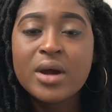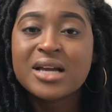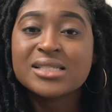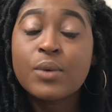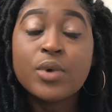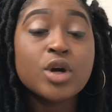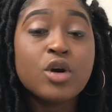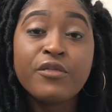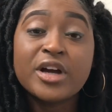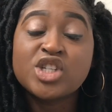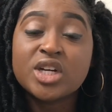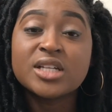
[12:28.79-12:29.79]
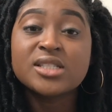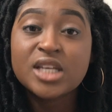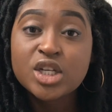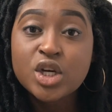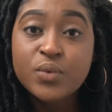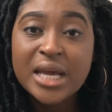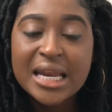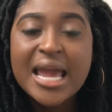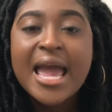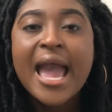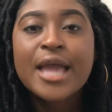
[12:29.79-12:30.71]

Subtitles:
because I want to know if I should continue it.